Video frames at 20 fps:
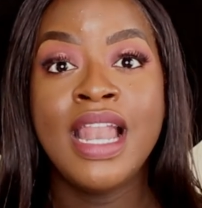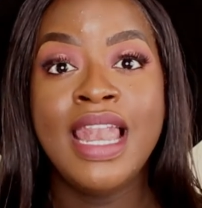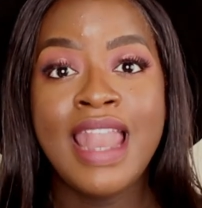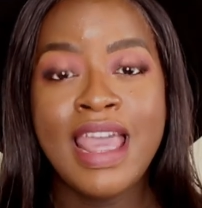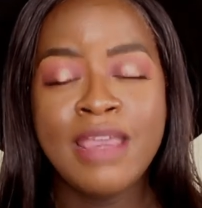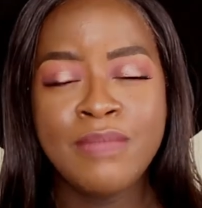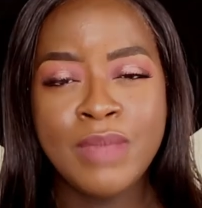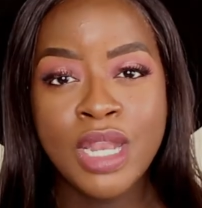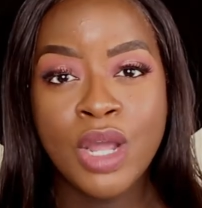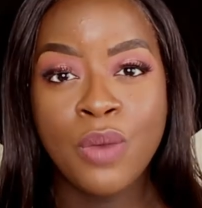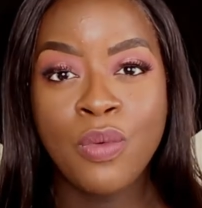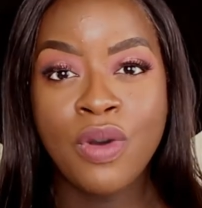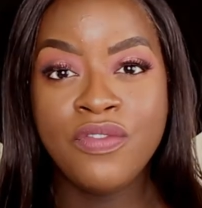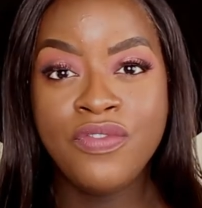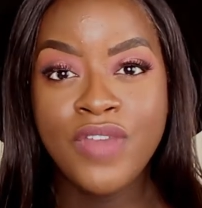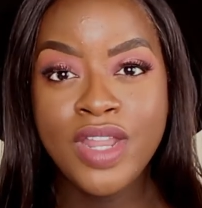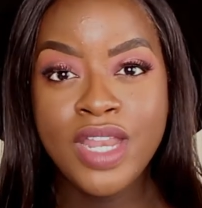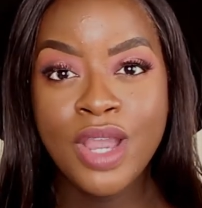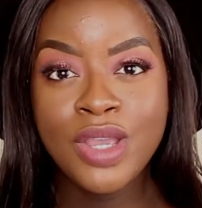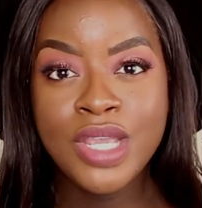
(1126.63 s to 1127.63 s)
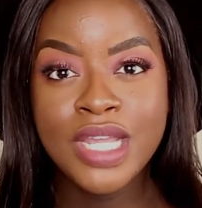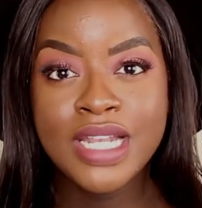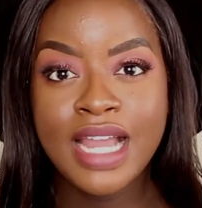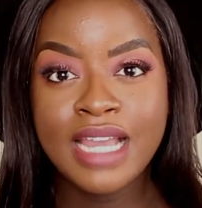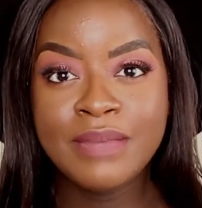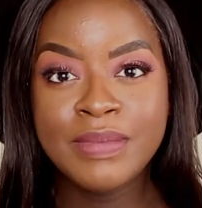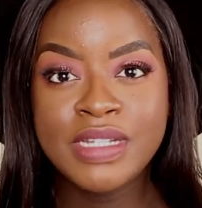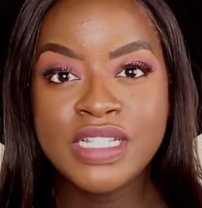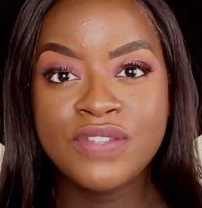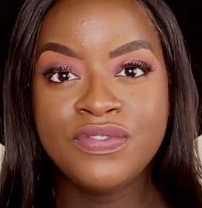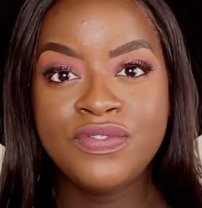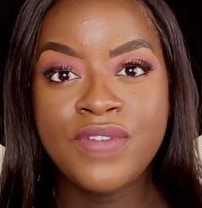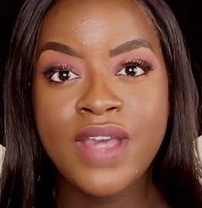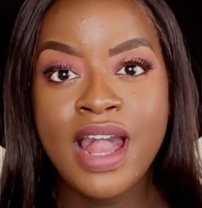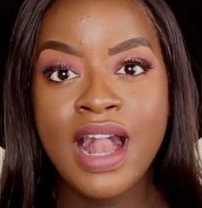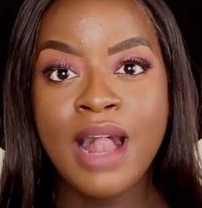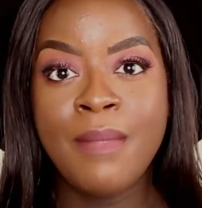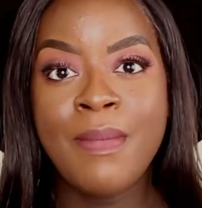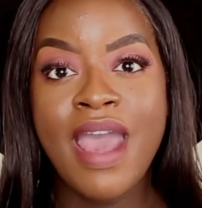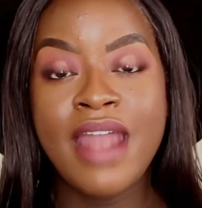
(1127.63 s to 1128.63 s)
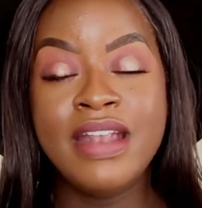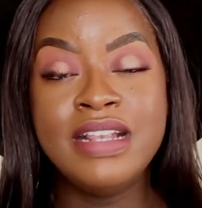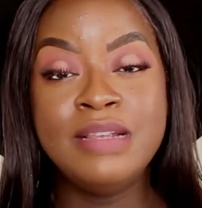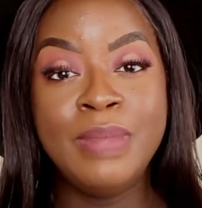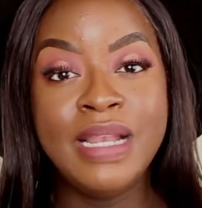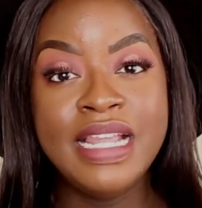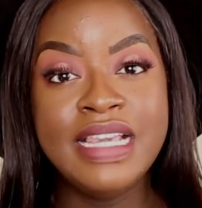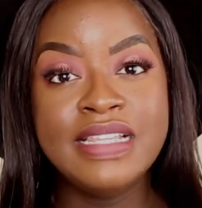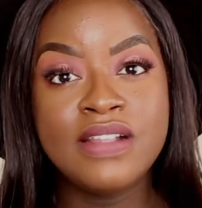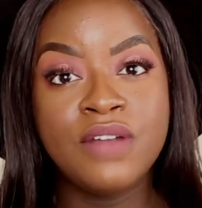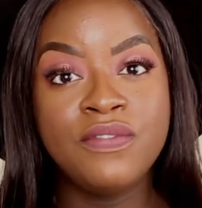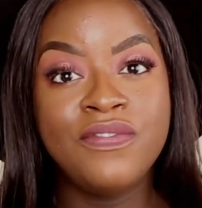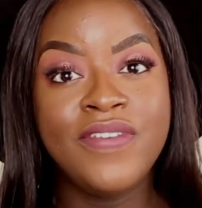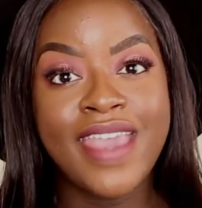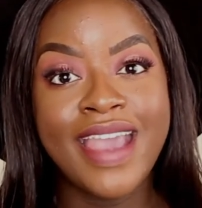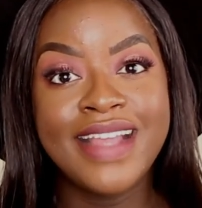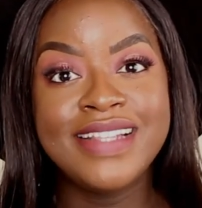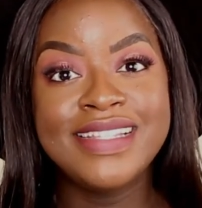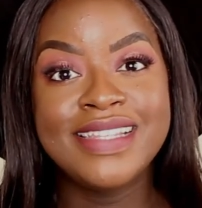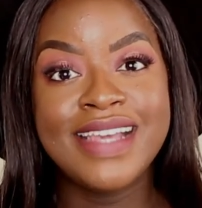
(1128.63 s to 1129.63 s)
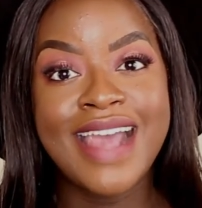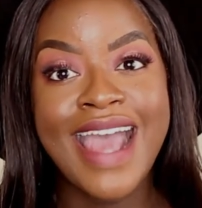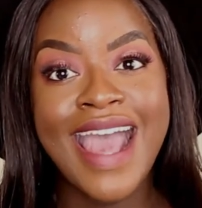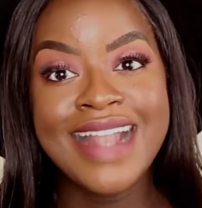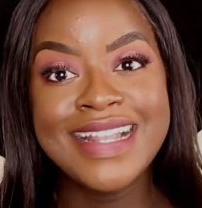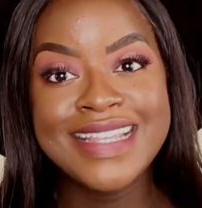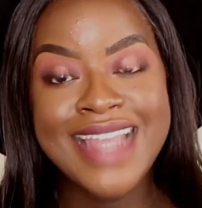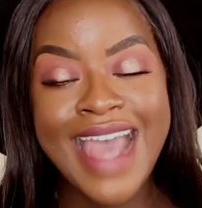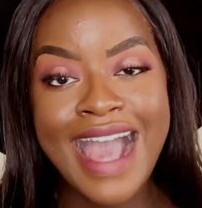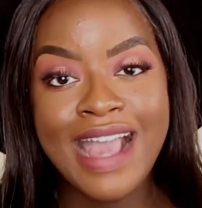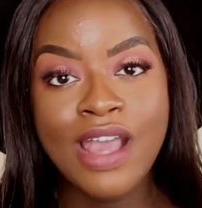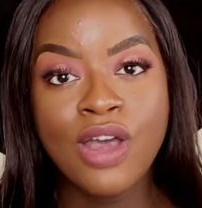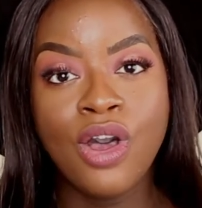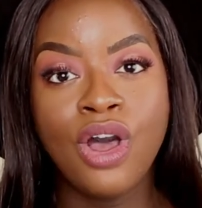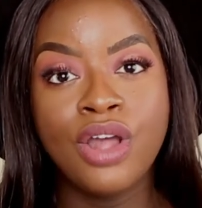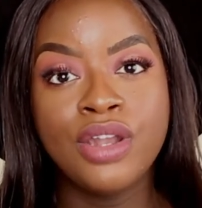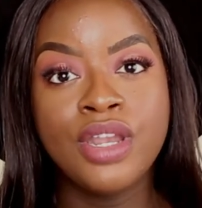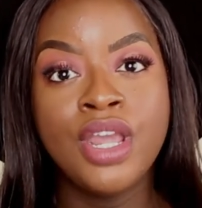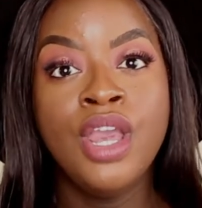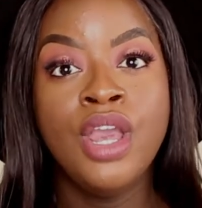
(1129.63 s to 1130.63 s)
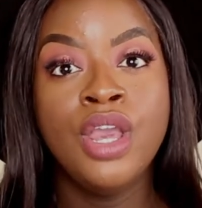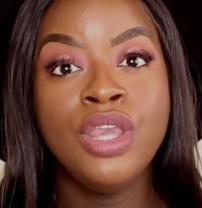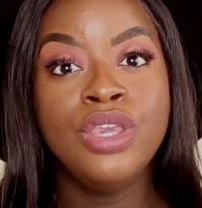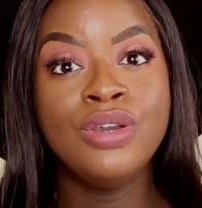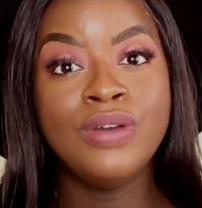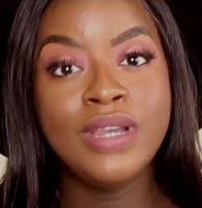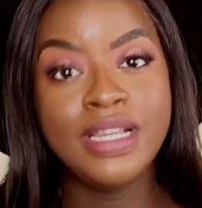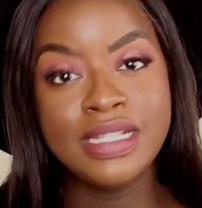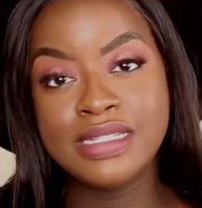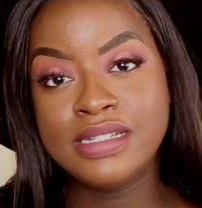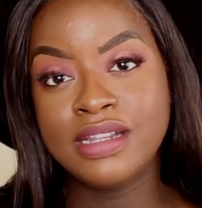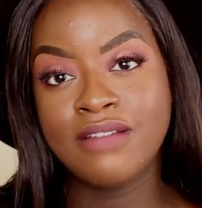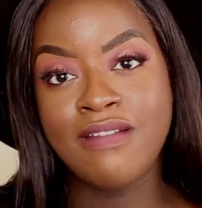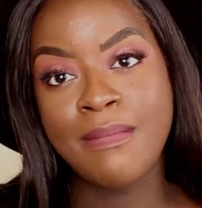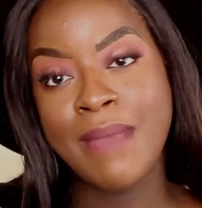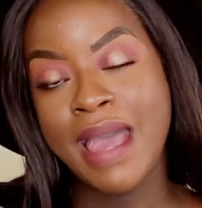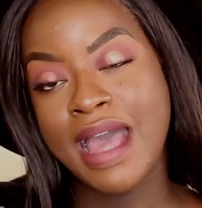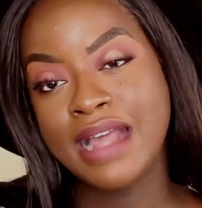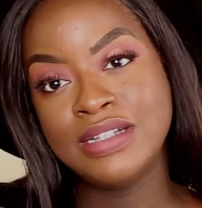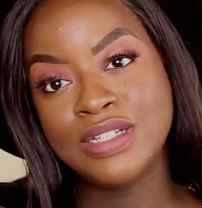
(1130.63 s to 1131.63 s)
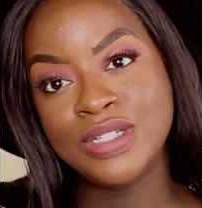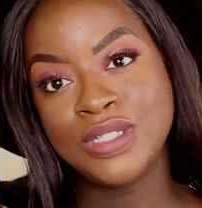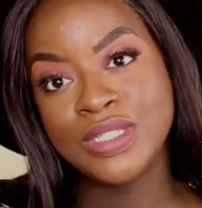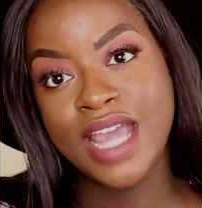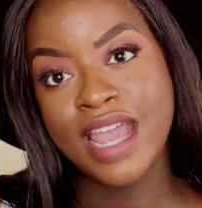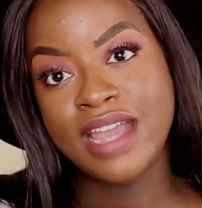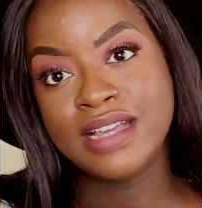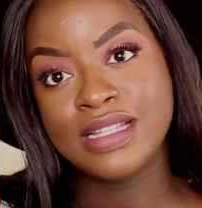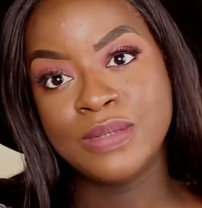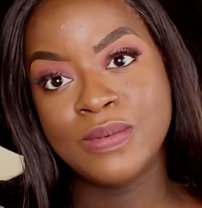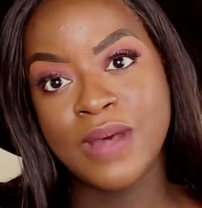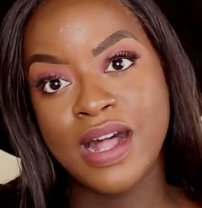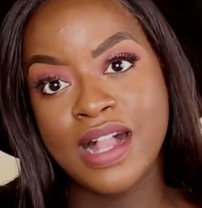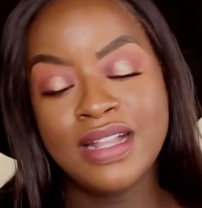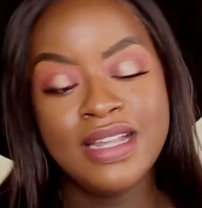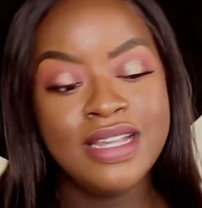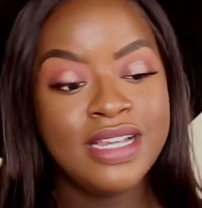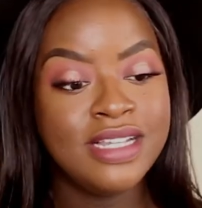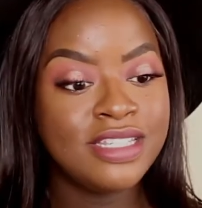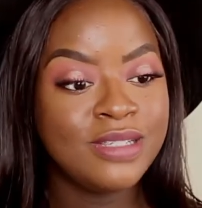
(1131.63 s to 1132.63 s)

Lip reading: letting me know what video you'd like me to film, and please don't forget to tag on your Instagram handle there as well.